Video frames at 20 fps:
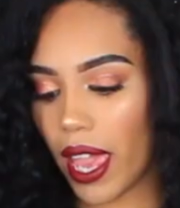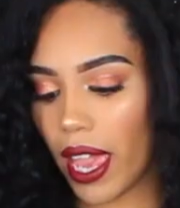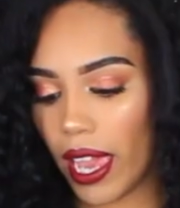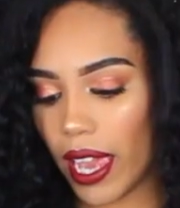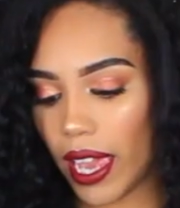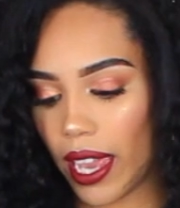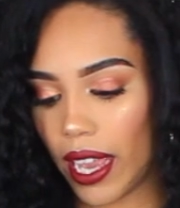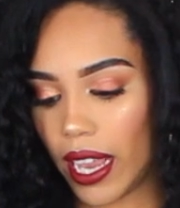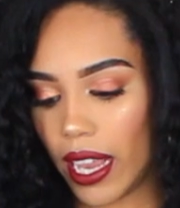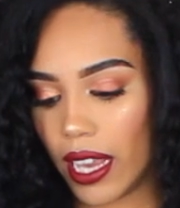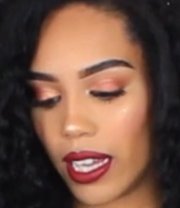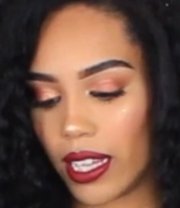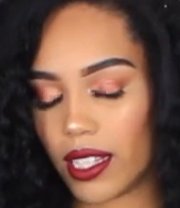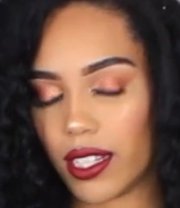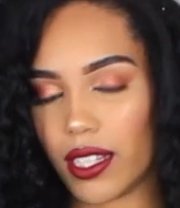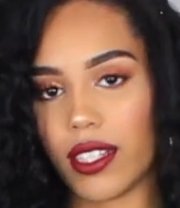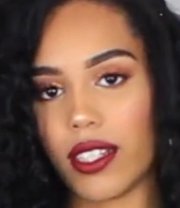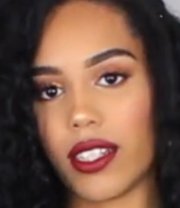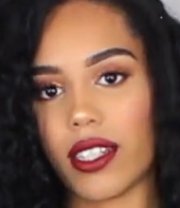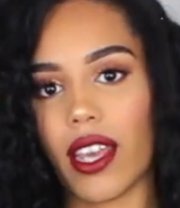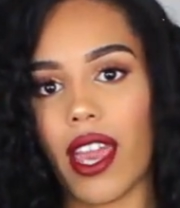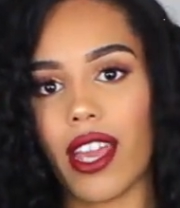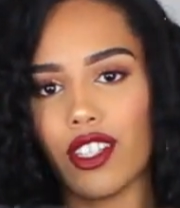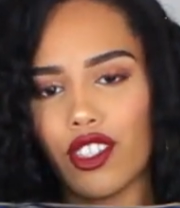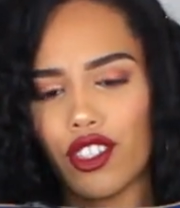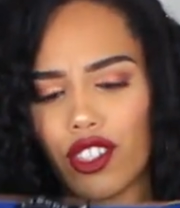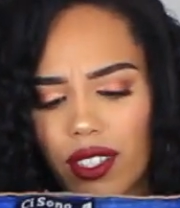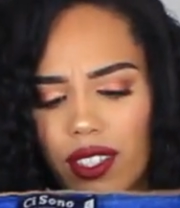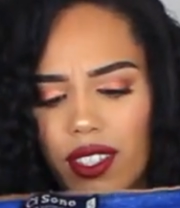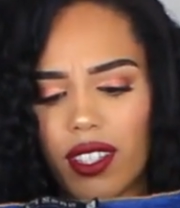and
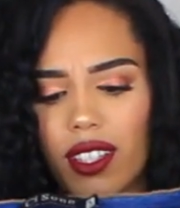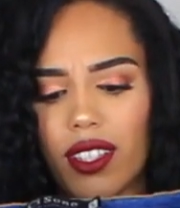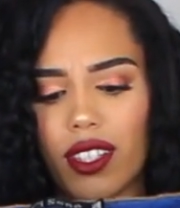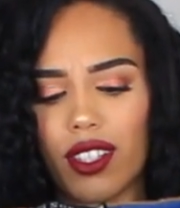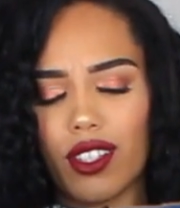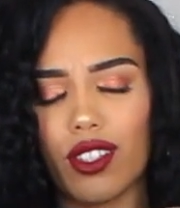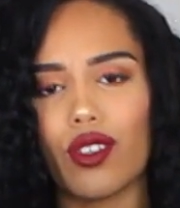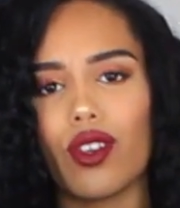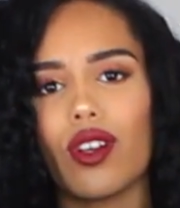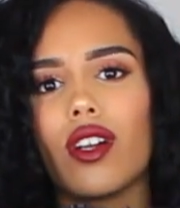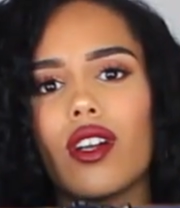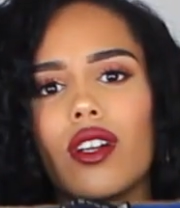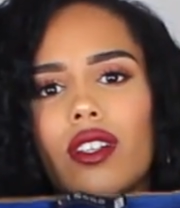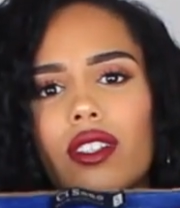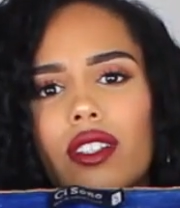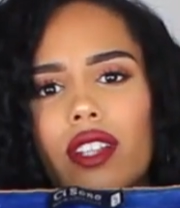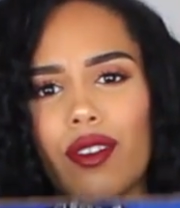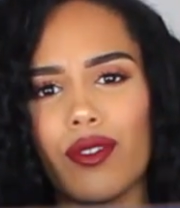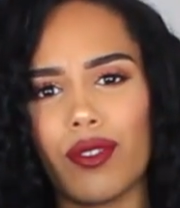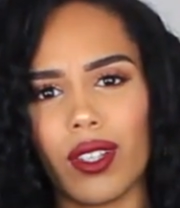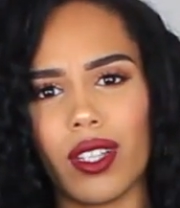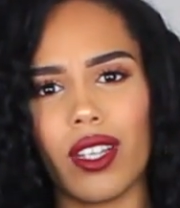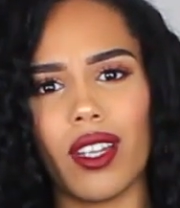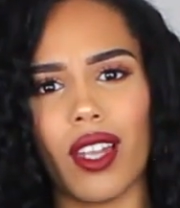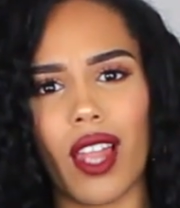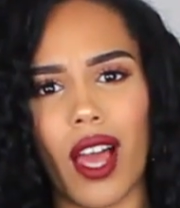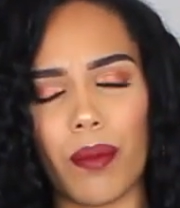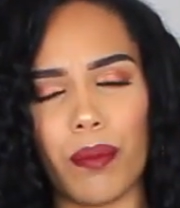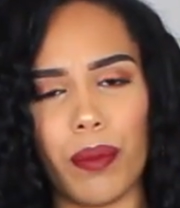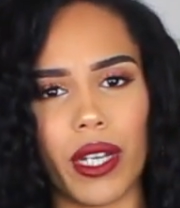as you can see, these are definitely a
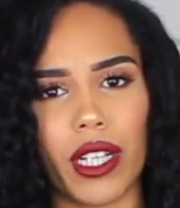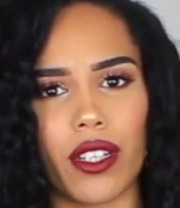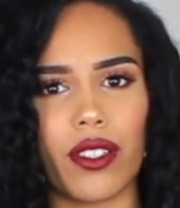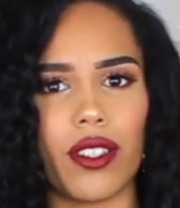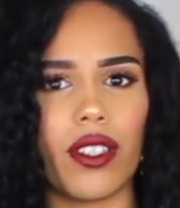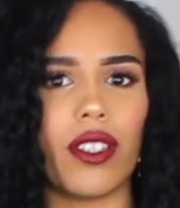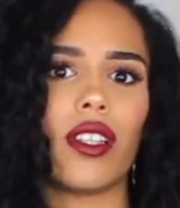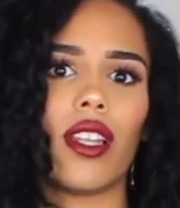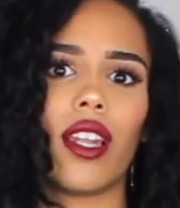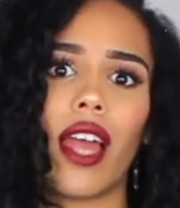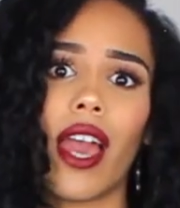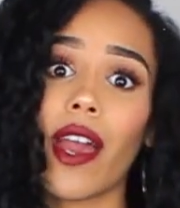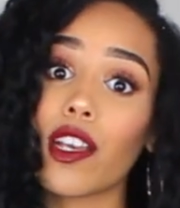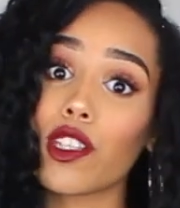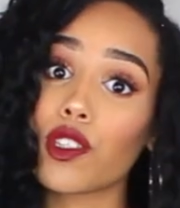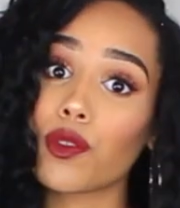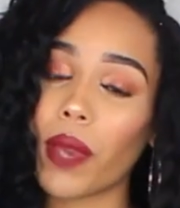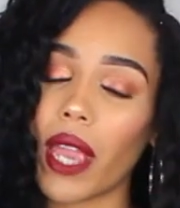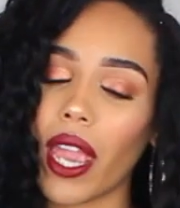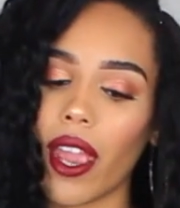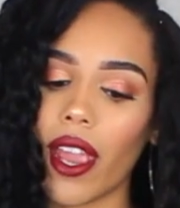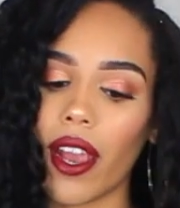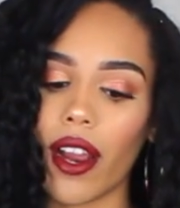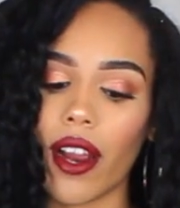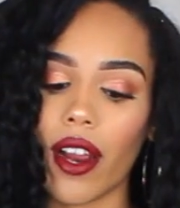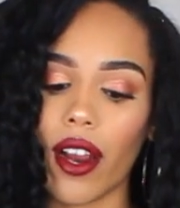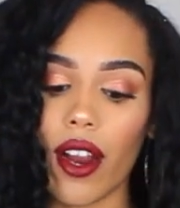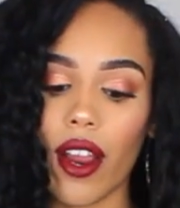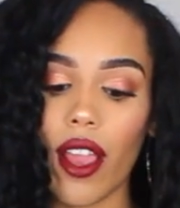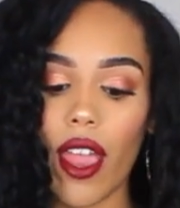lot bigger than the last
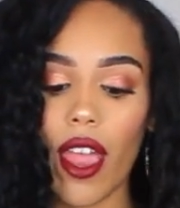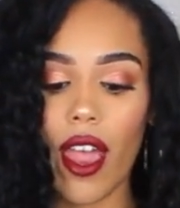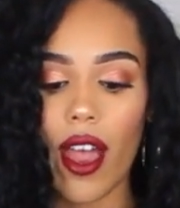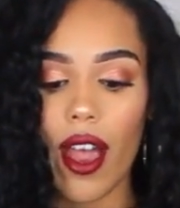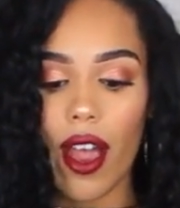pair.